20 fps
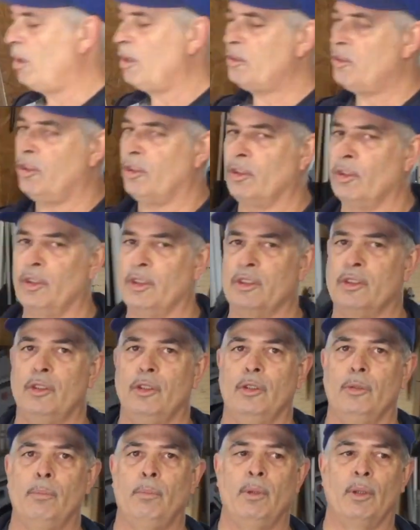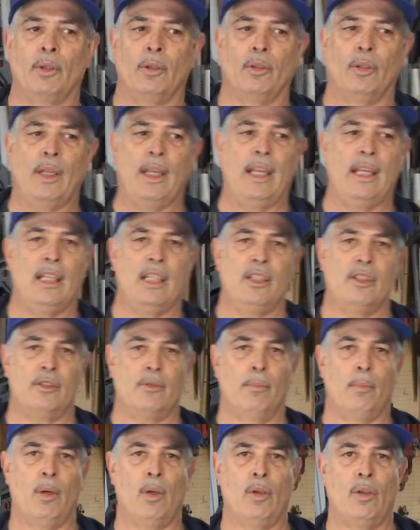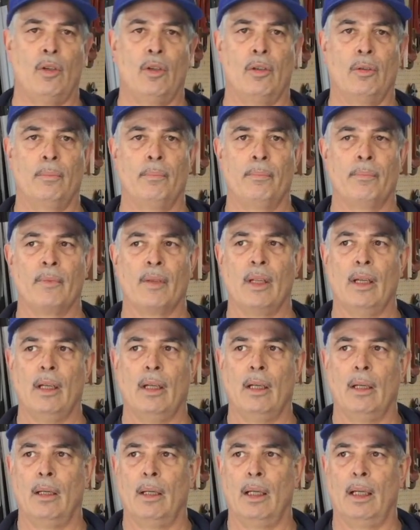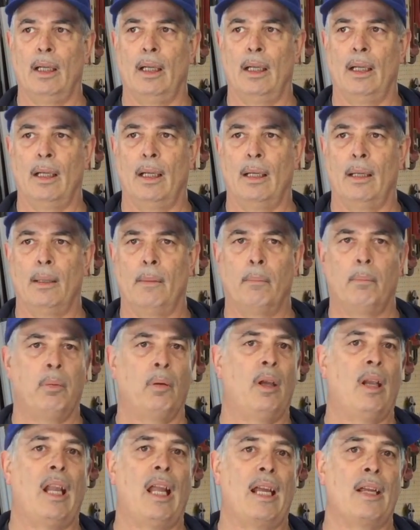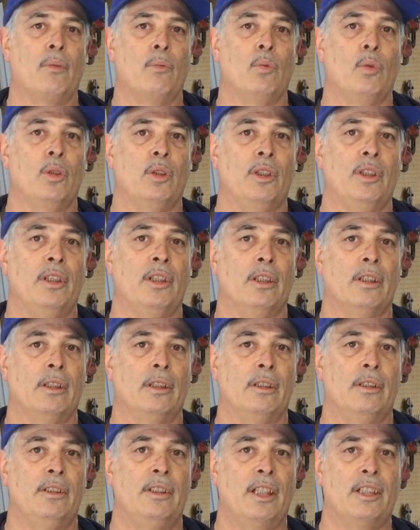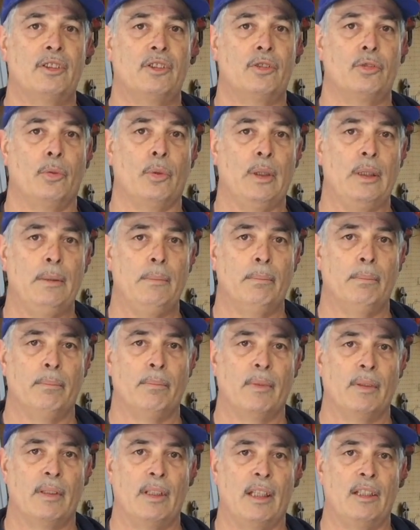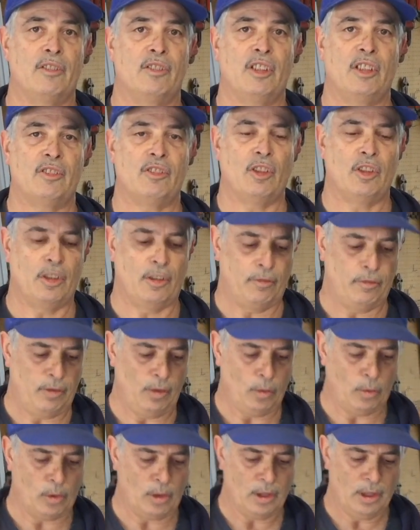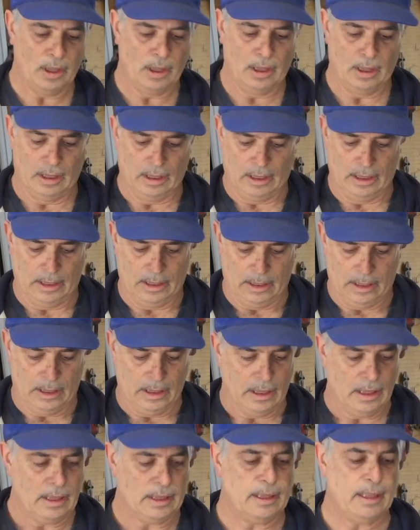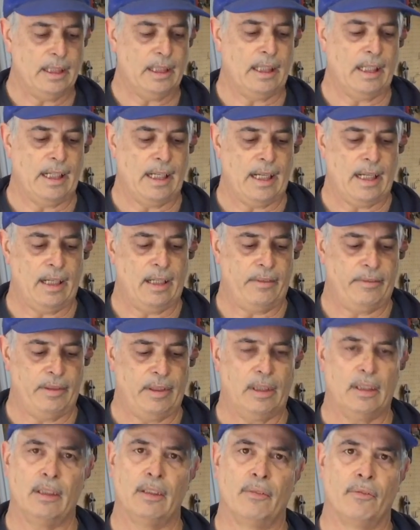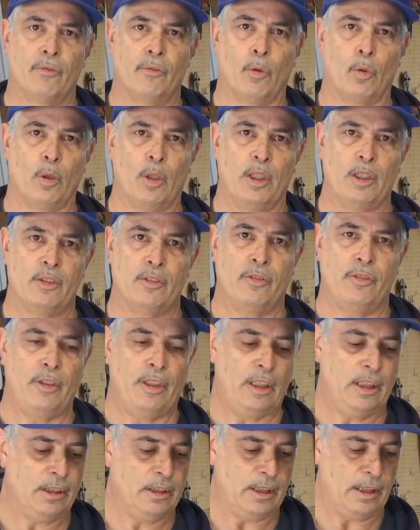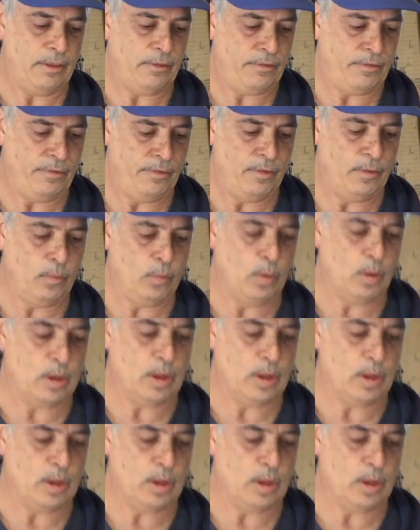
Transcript: also going to build a small plywood dust sweep that sits on the floor. Again, I have a 4-inch fitting that will